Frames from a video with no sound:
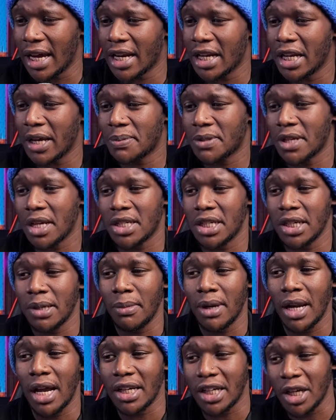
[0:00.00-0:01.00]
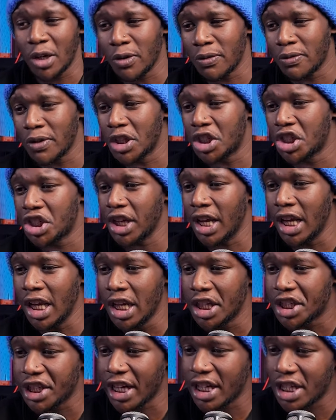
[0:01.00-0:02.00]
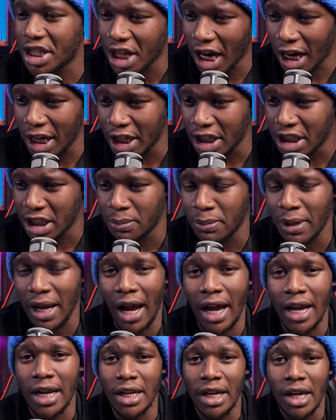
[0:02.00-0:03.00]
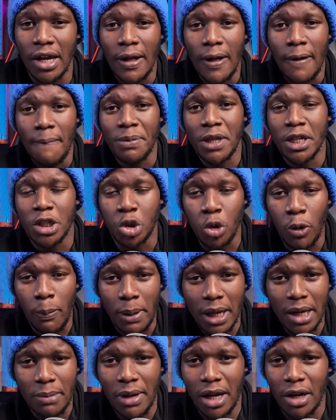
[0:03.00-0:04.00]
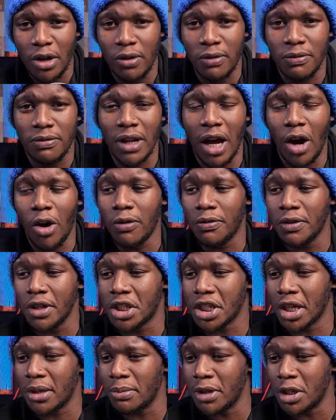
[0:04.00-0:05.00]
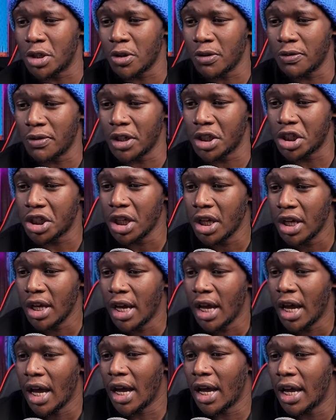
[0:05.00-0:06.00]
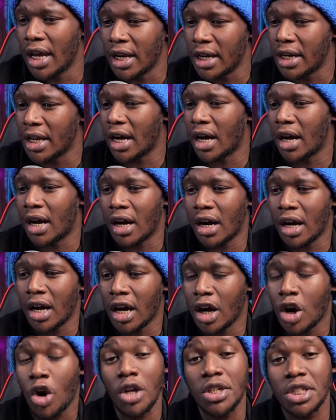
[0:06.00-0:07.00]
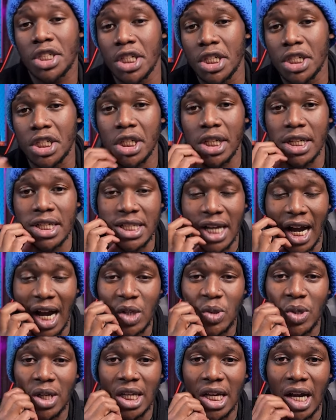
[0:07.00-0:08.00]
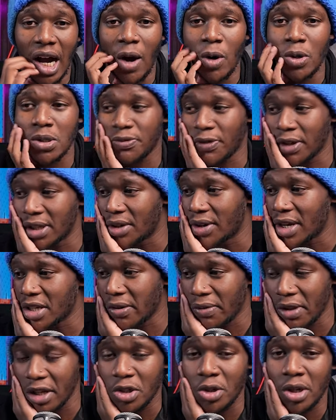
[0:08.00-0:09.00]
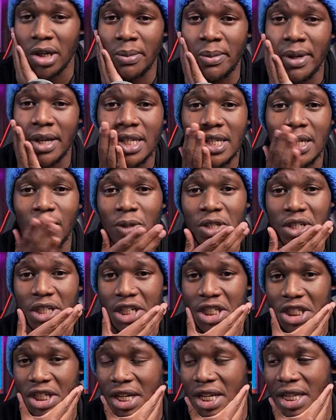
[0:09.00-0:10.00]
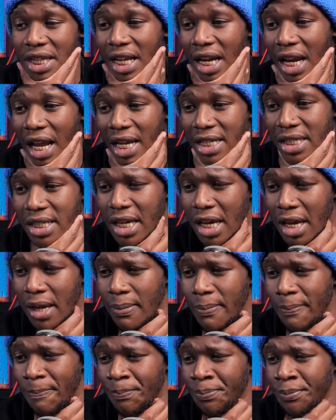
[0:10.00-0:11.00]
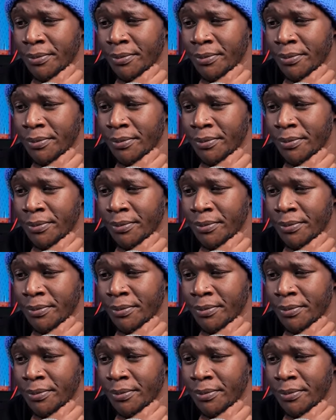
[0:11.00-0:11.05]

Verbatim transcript: ended up starting Mladenovic, Ilic, and Tadic behind the two big men of Vlahovic and Mitrovic. And Kostic is actually out for the rest of the tournament. He was injured in the last game.